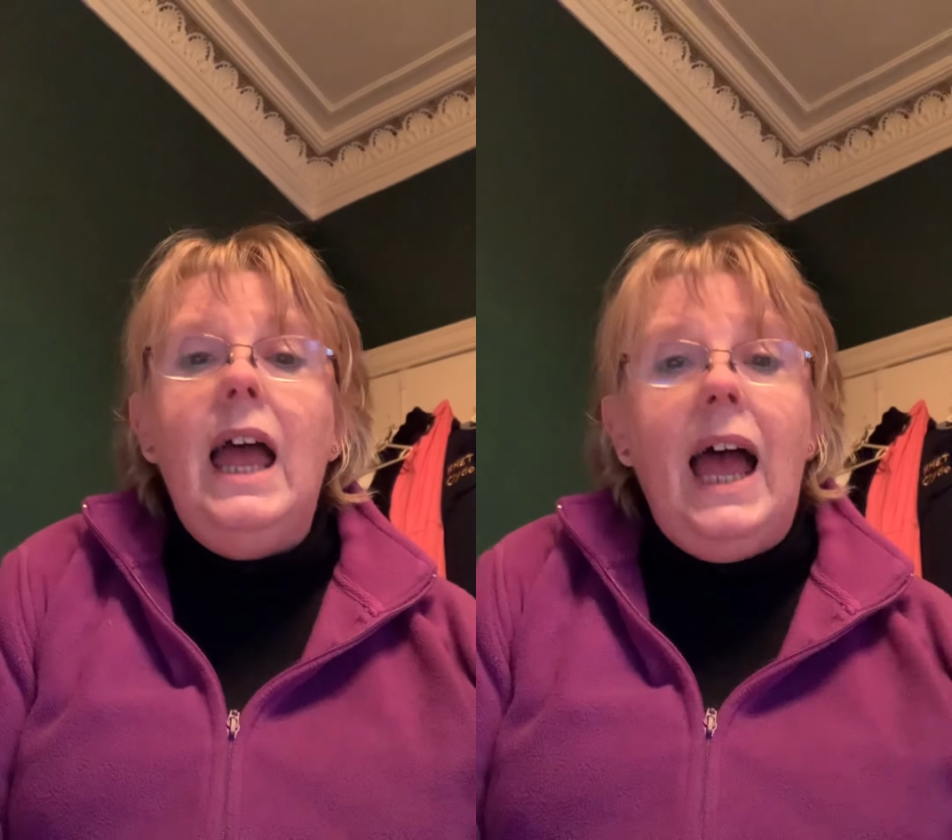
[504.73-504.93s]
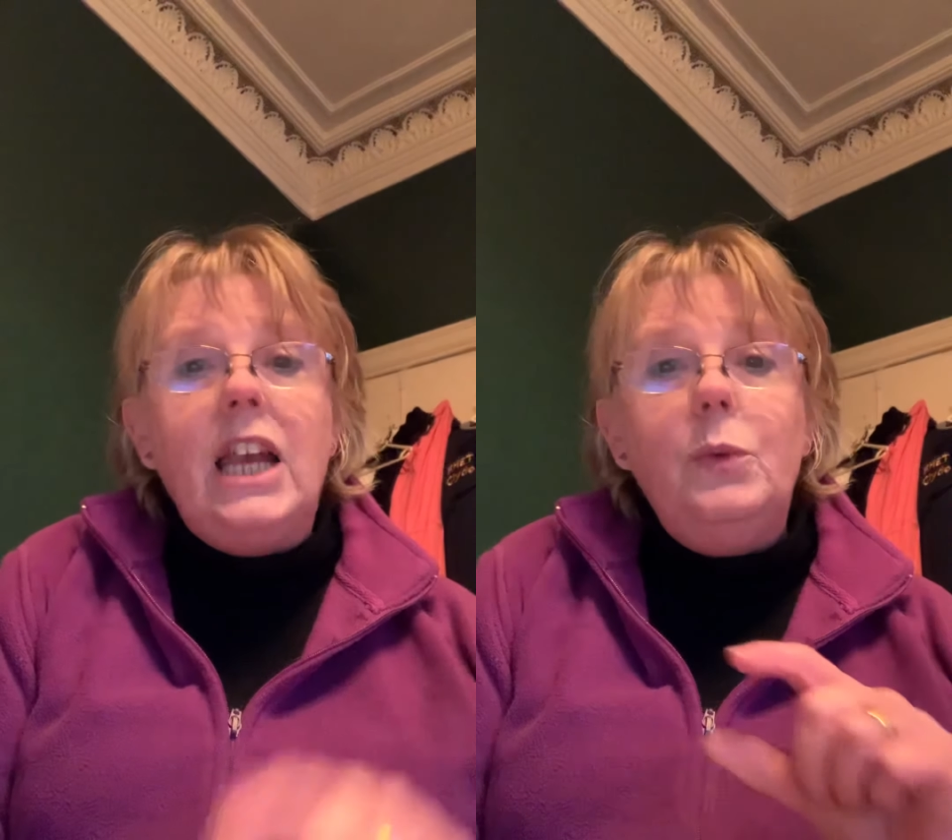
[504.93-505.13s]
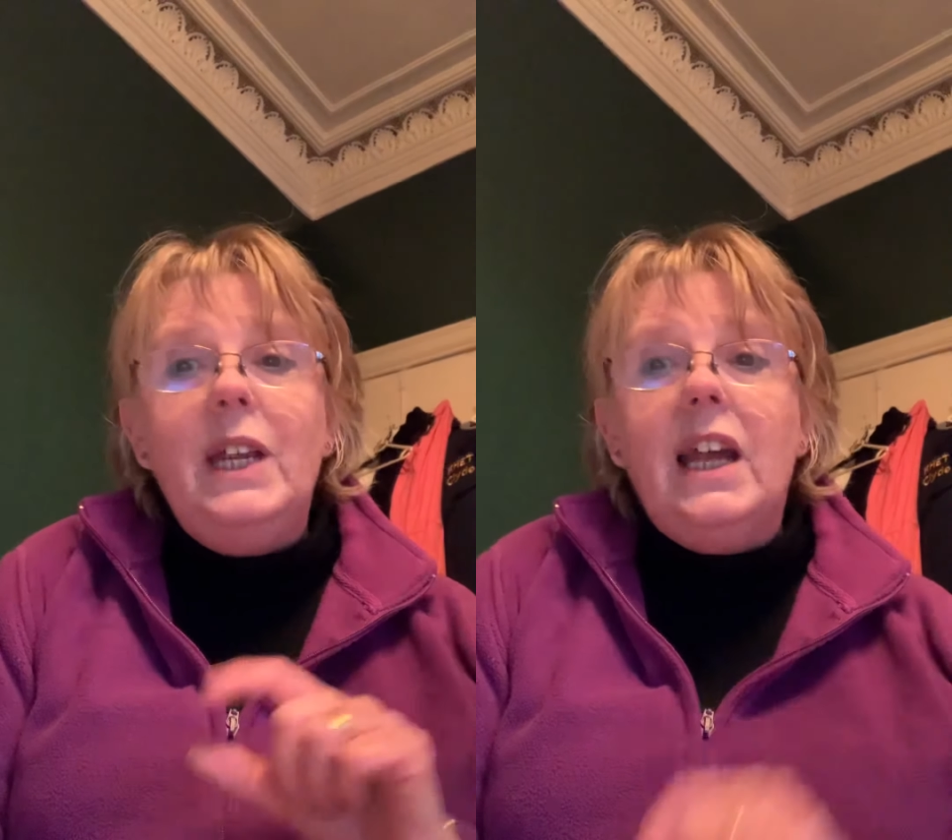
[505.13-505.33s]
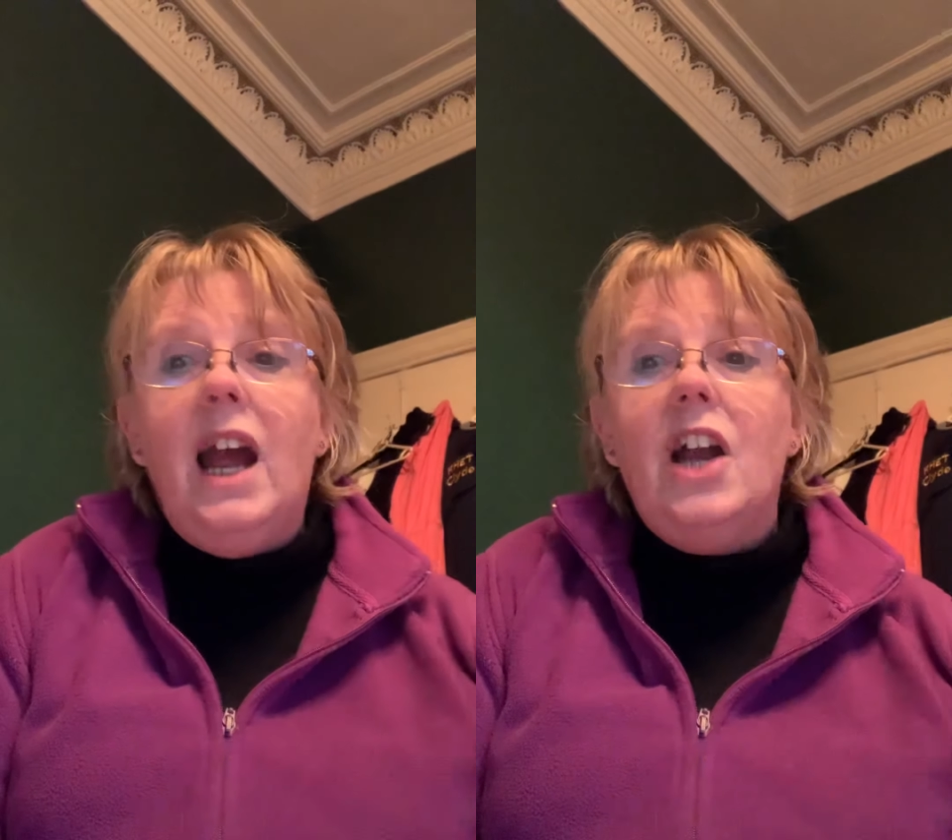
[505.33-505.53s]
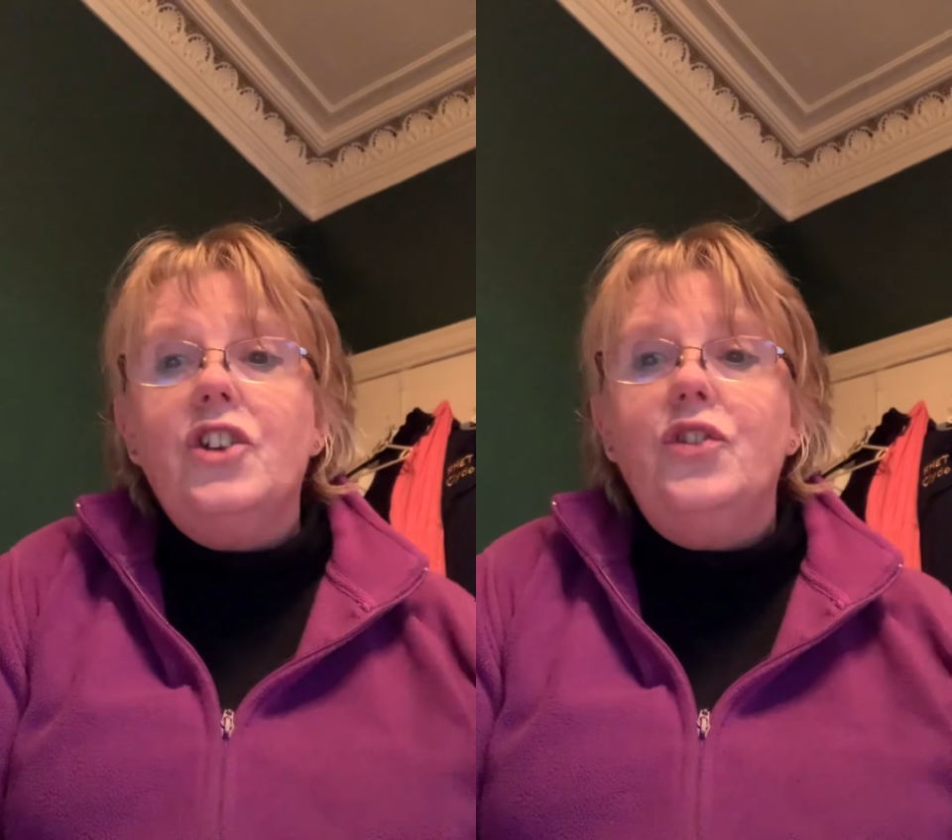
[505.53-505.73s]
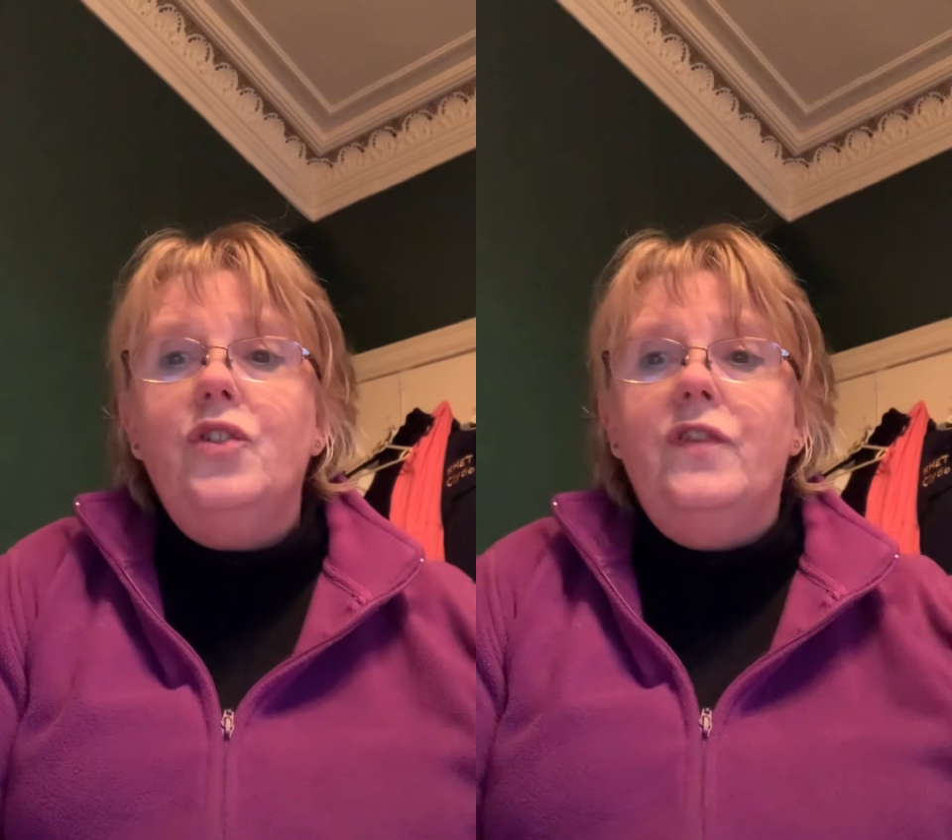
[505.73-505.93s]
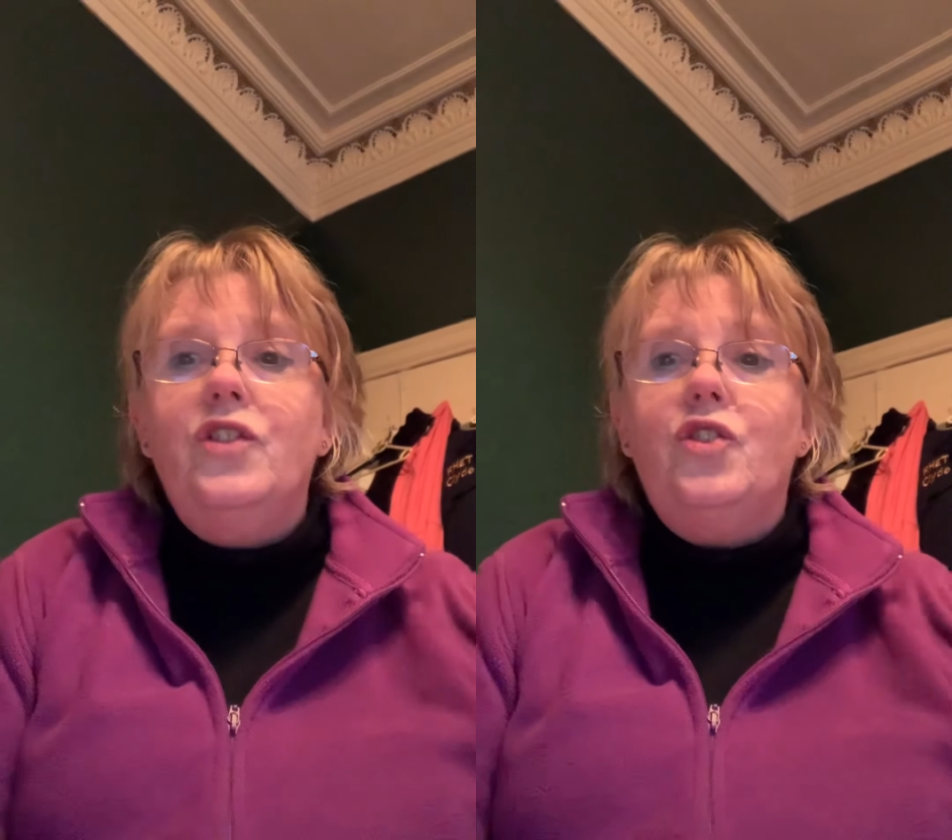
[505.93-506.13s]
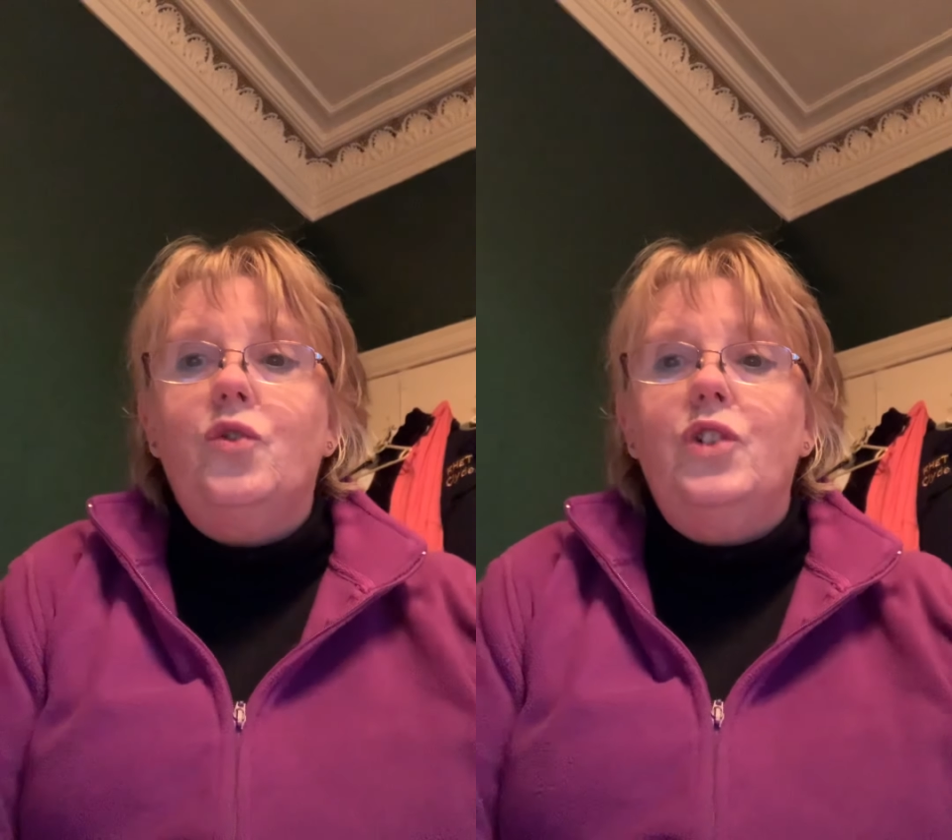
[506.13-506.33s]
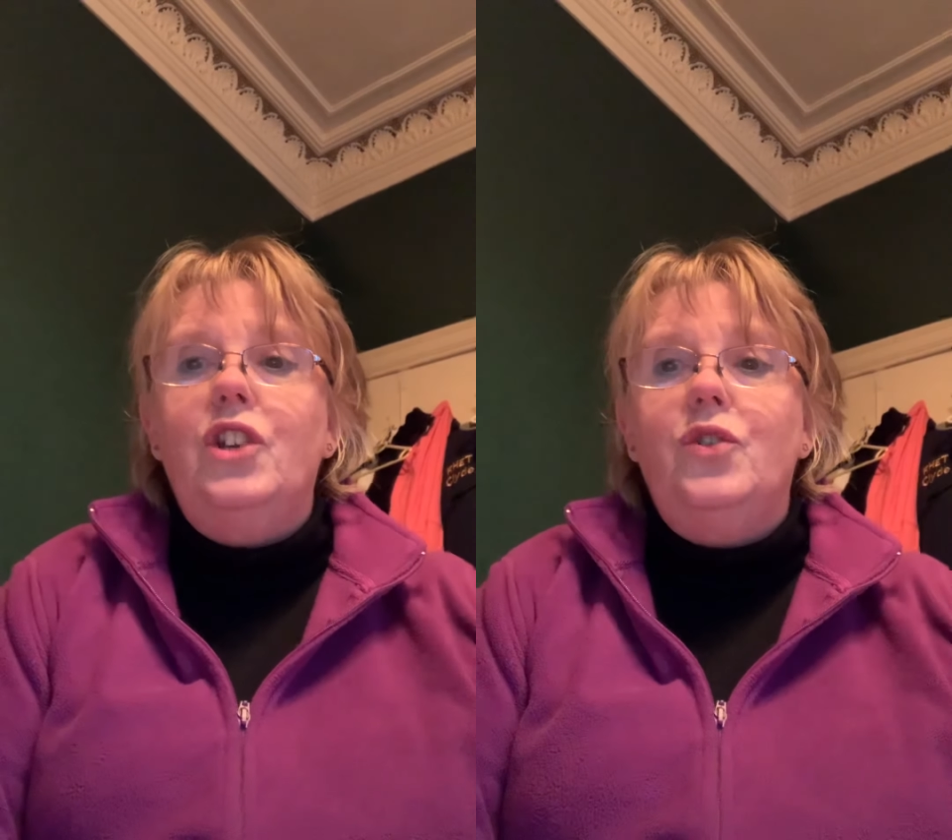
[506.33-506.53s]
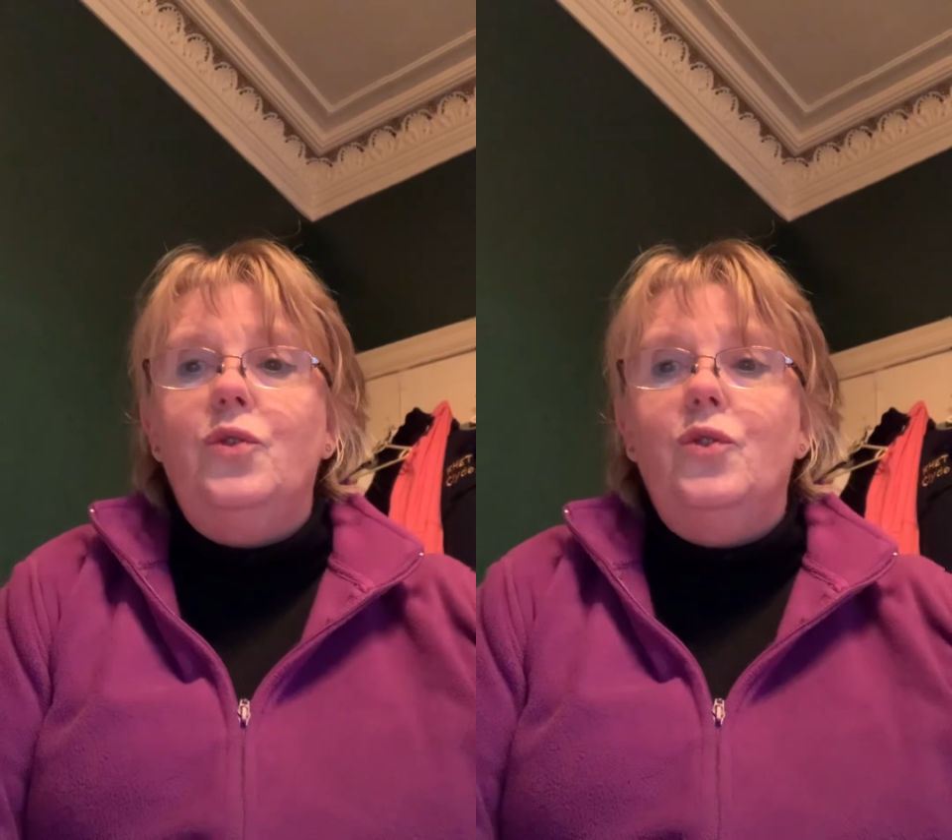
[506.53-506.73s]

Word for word: and a wee cartoon of the story too.